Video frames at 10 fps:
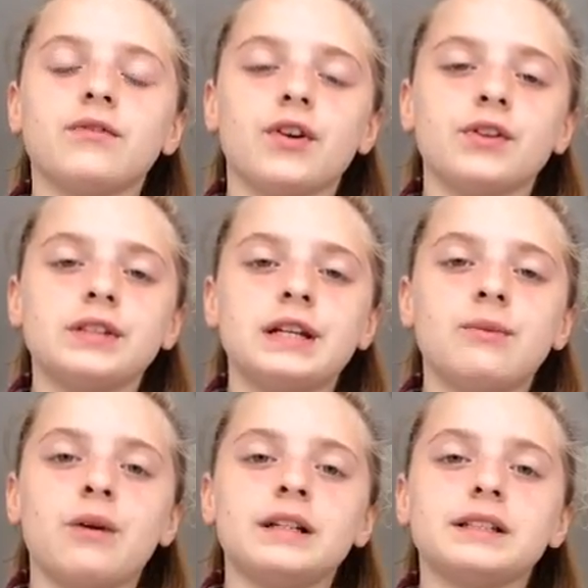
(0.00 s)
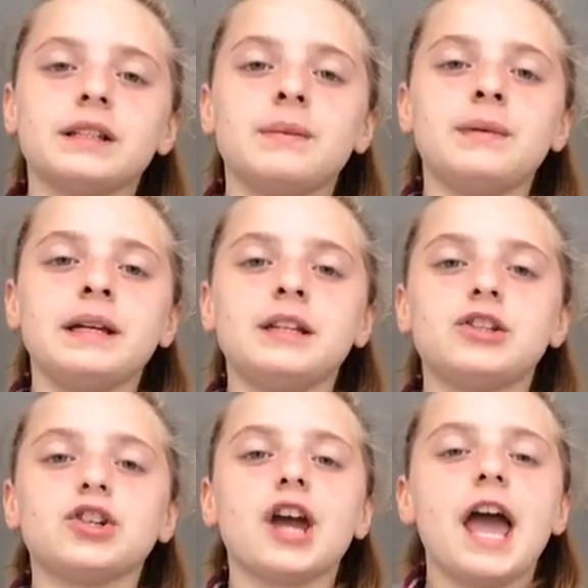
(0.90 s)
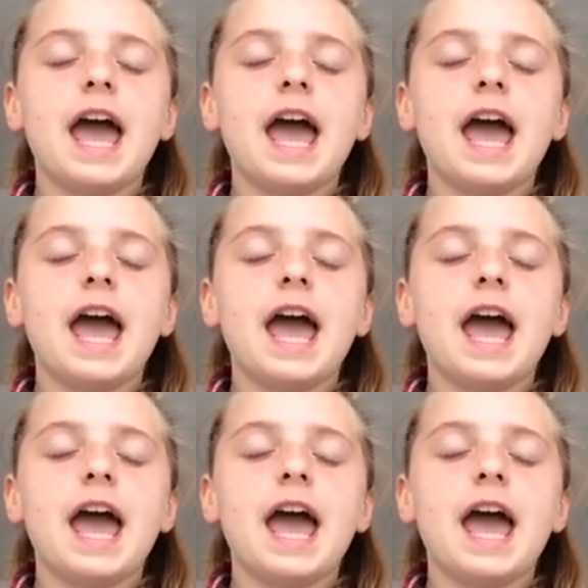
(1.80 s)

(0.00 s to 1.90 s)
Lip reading: and Rosie went to the beach